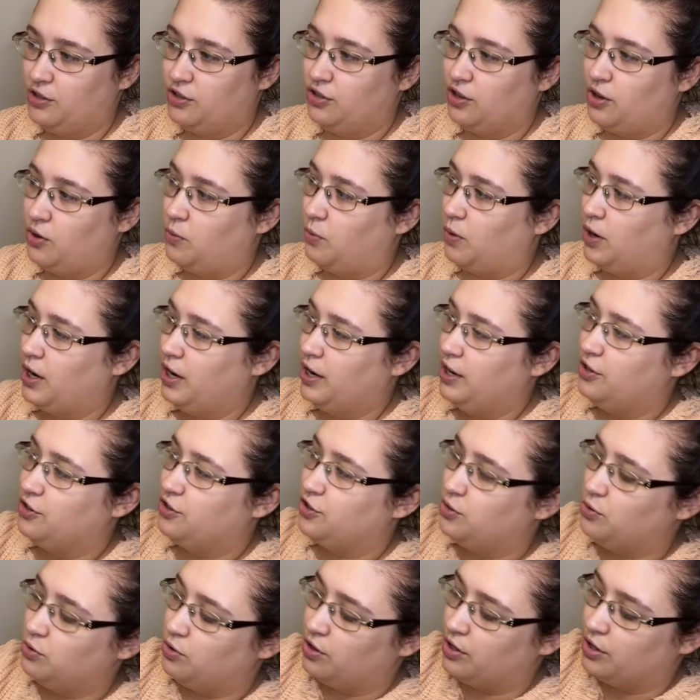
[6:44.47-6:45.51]
So we're gonna
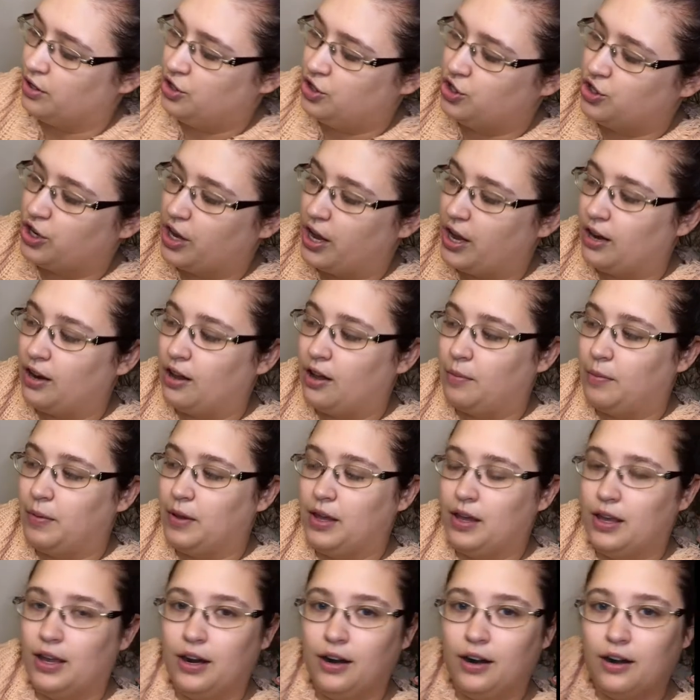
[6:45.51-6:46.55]
do this shade up
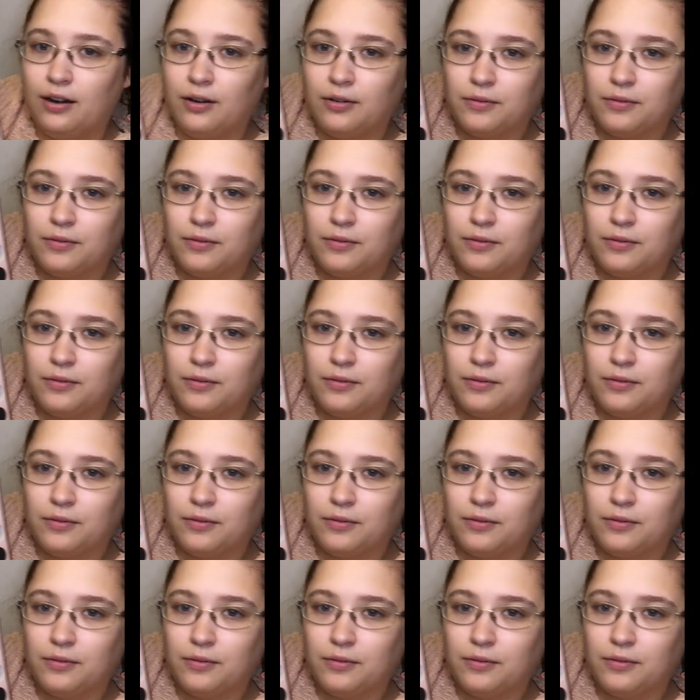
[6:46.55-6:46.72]
here,